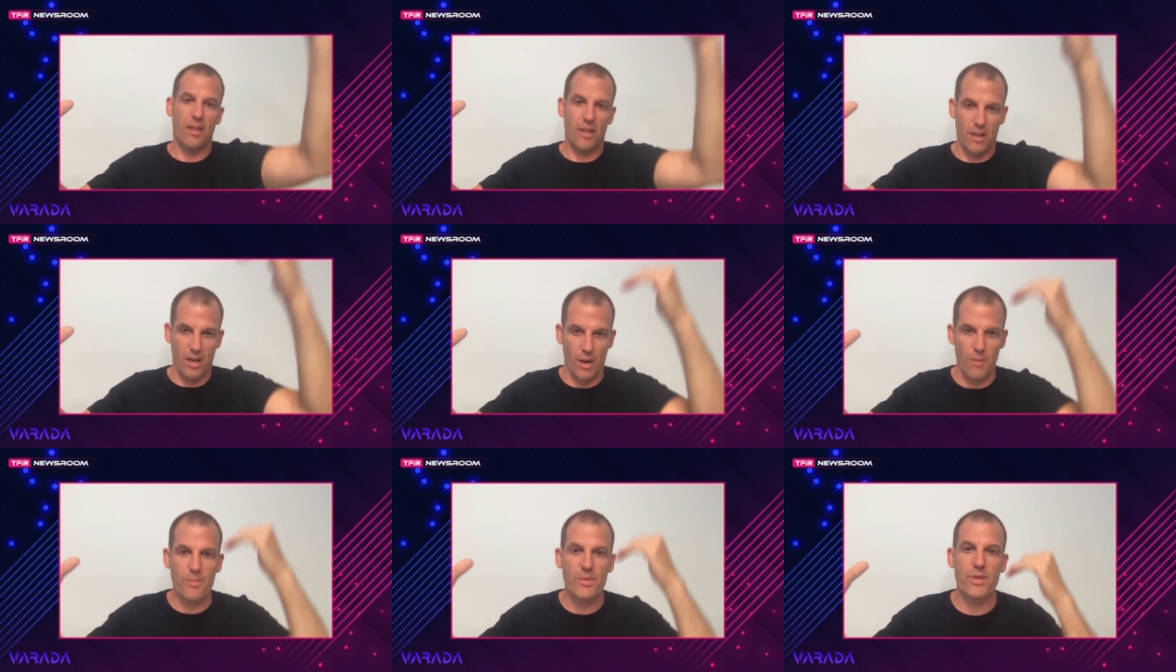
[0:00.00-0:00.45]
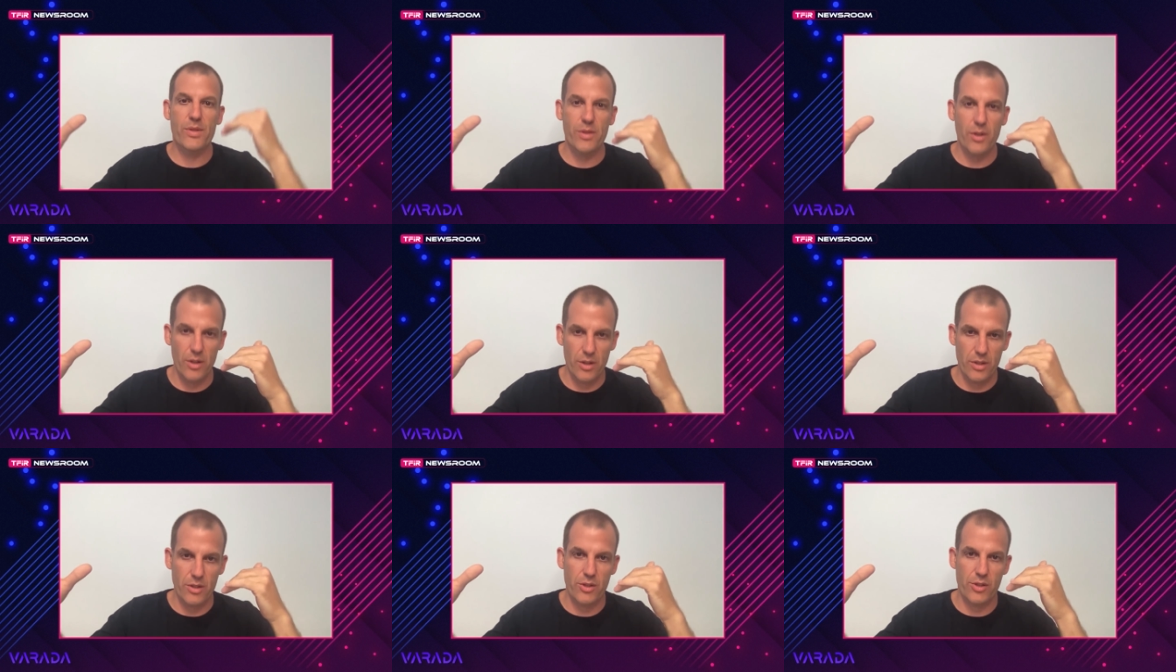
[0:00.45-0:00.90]
comes
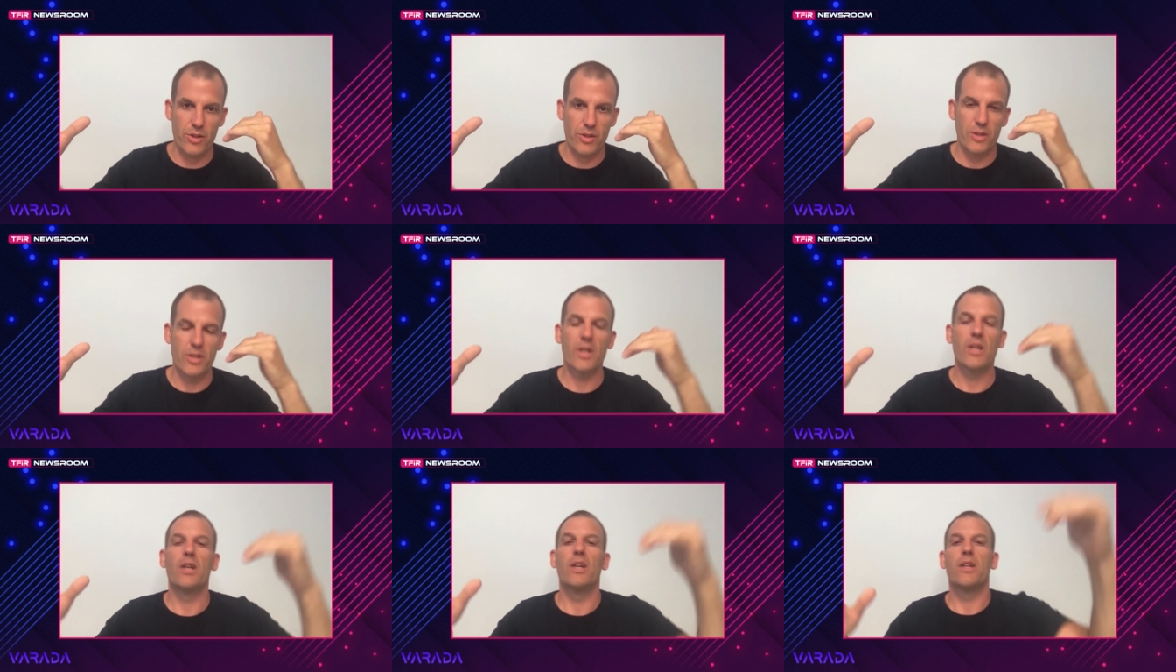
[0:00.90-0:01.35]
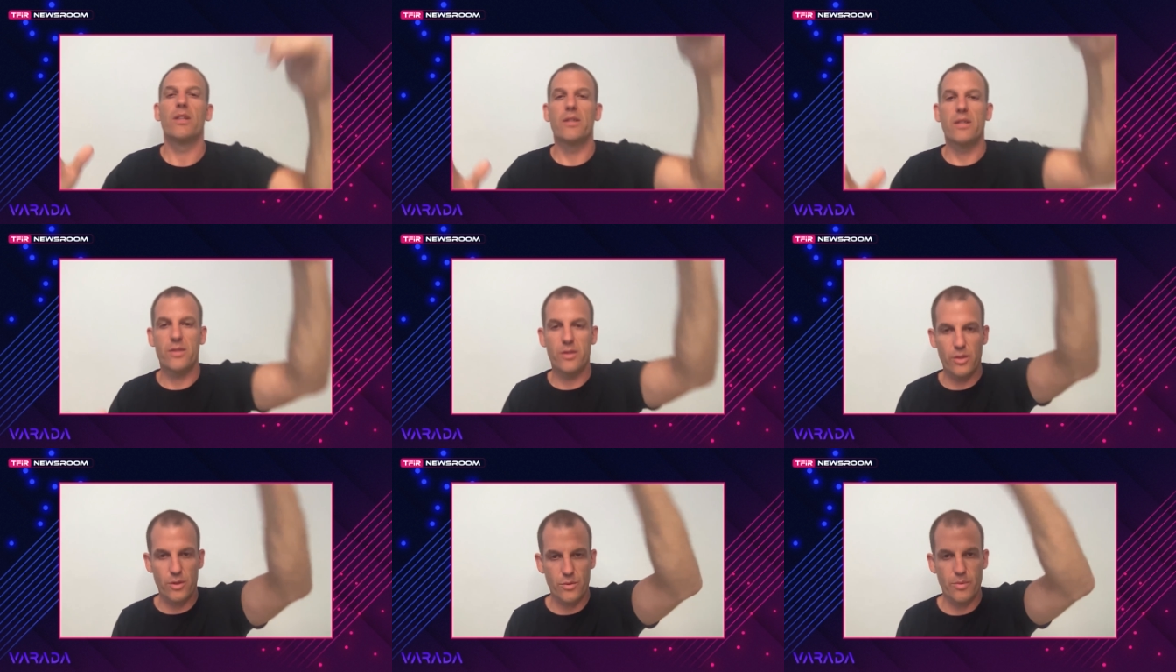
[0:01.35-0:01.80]
search
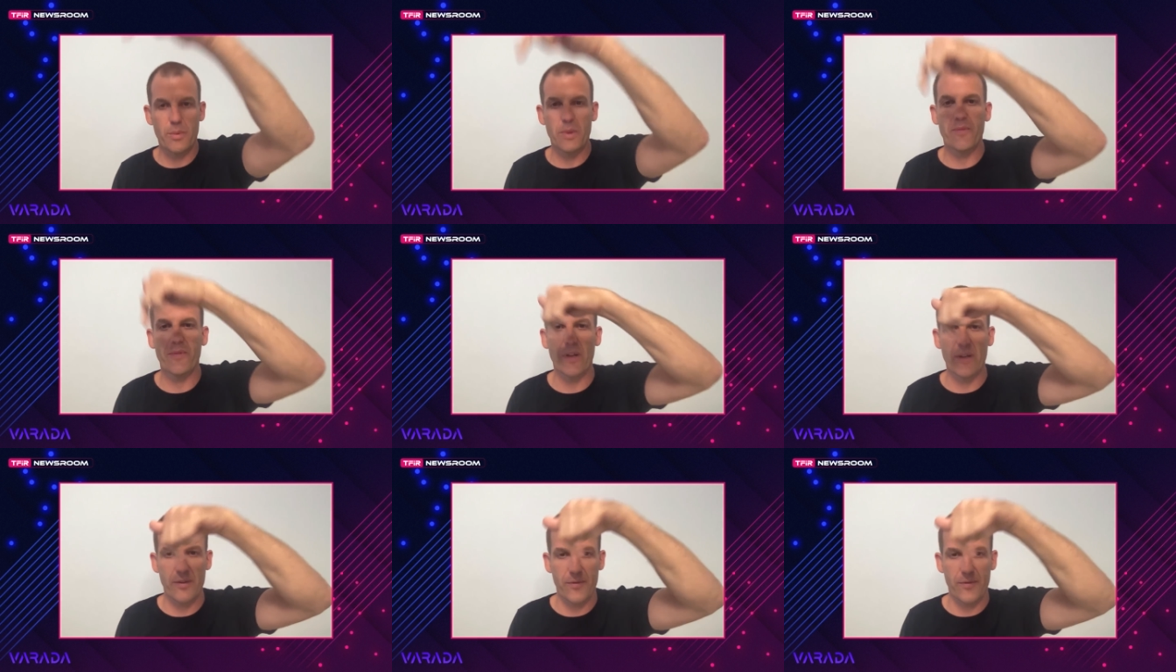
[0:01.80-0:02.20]
the search will be very